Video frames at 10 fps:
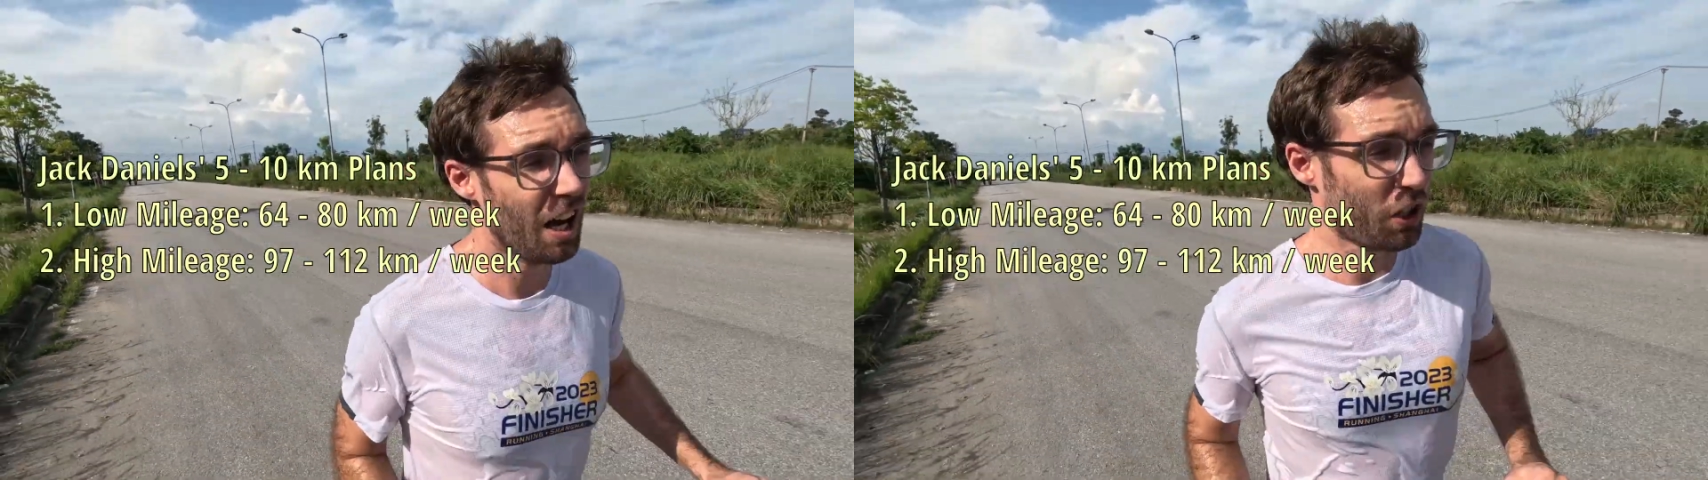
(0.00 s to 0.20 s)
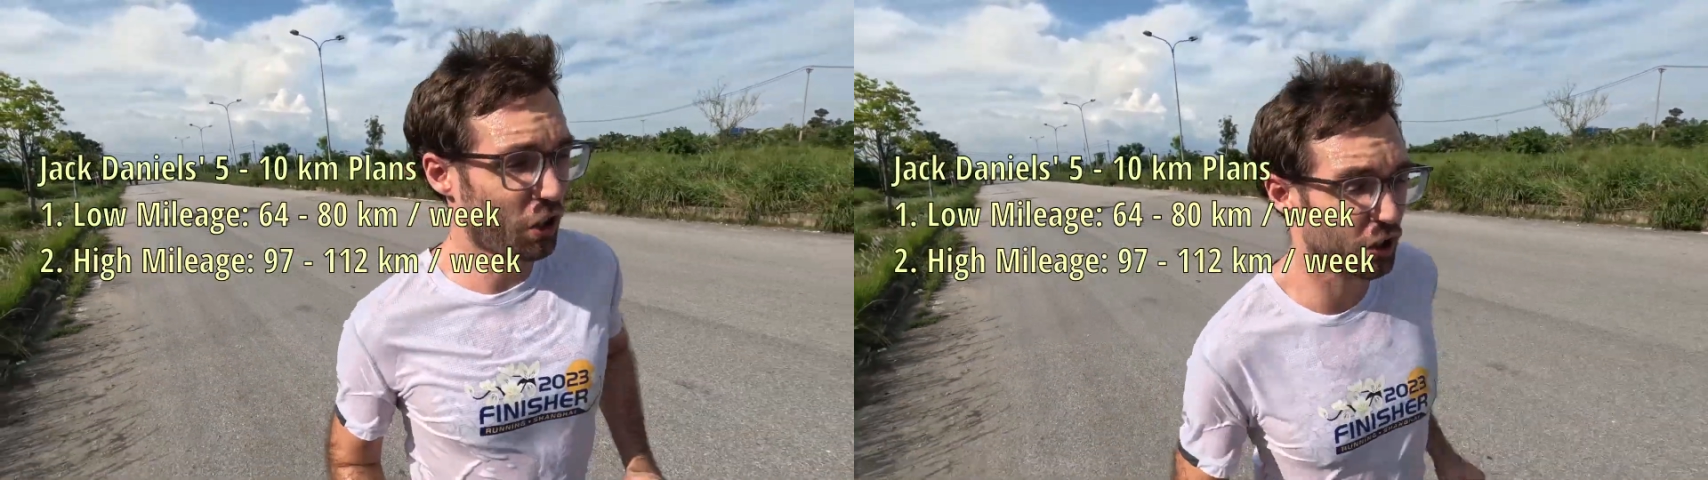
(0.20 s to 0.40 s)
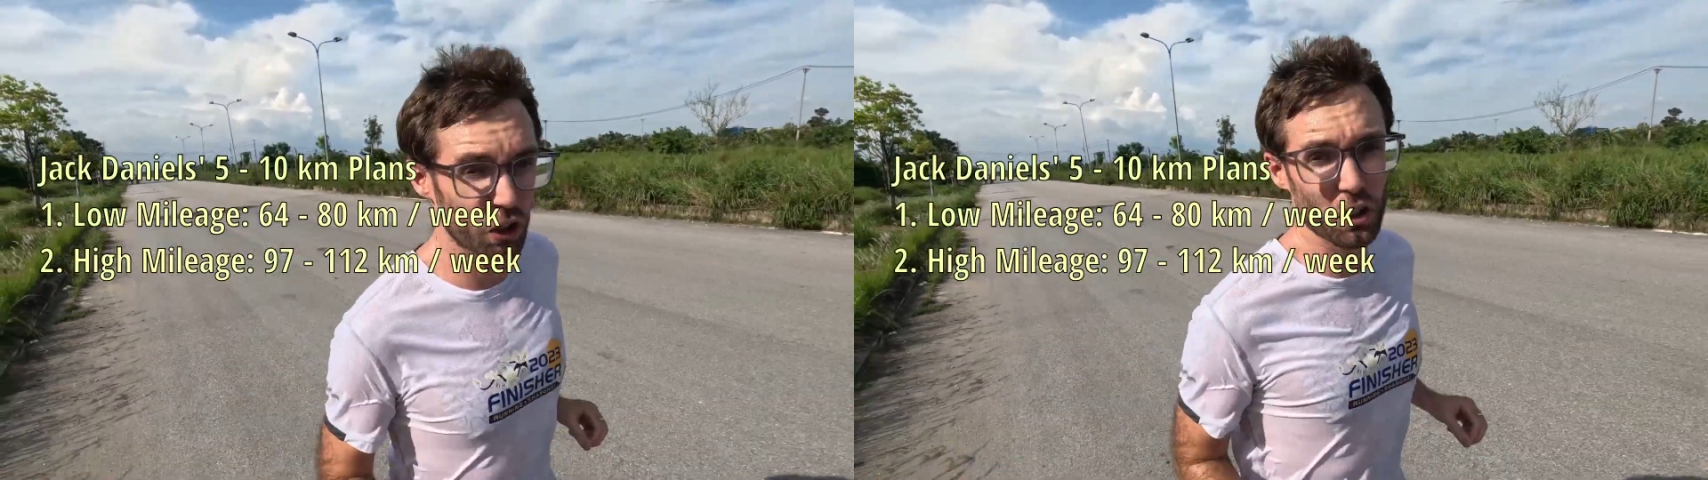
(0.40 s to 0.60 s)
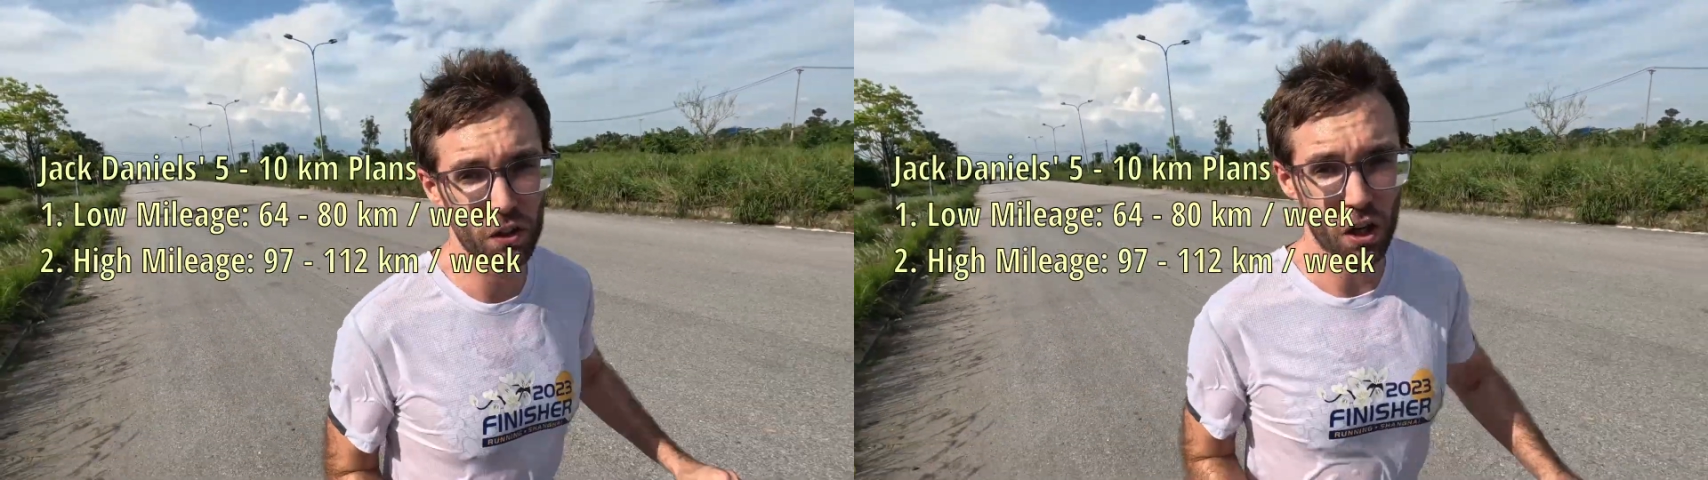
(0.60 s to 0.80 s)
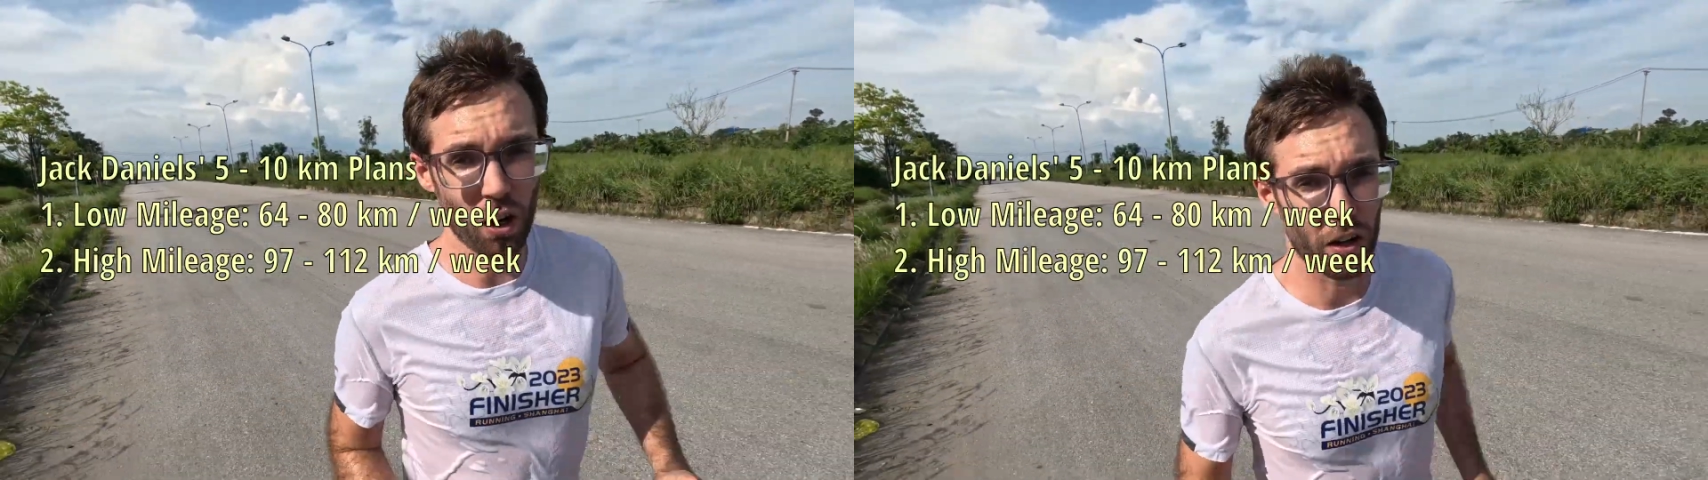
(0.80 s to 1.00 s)
I should
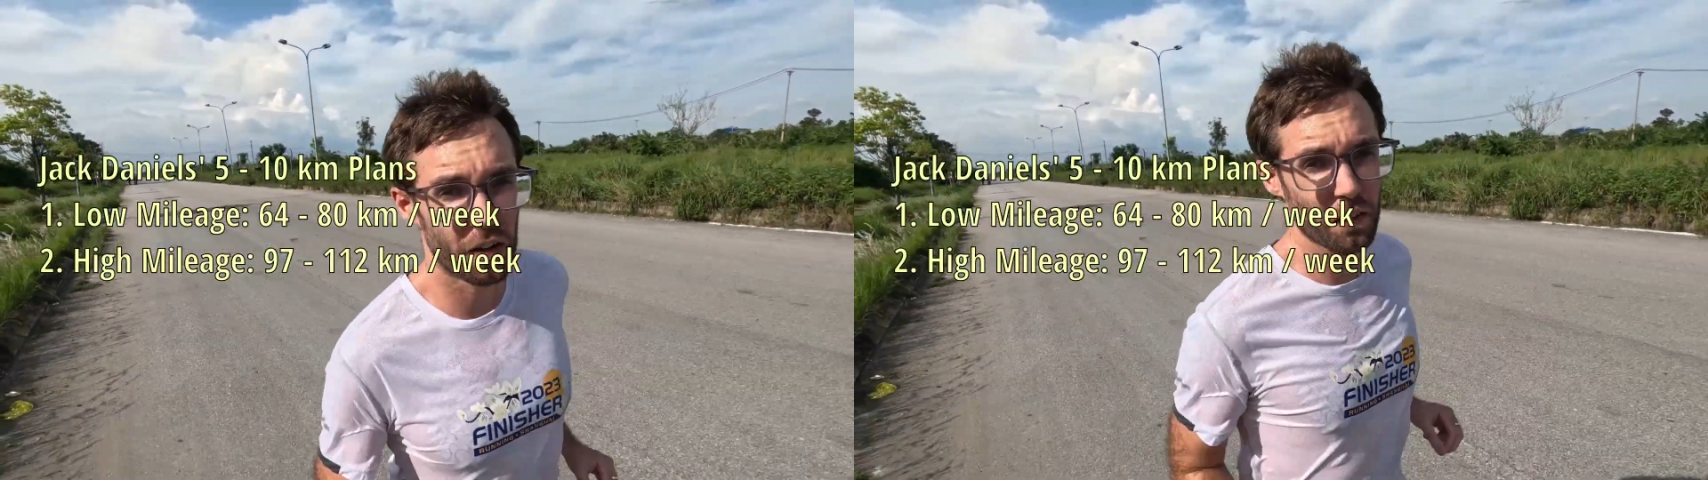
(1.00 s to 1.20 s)
have gone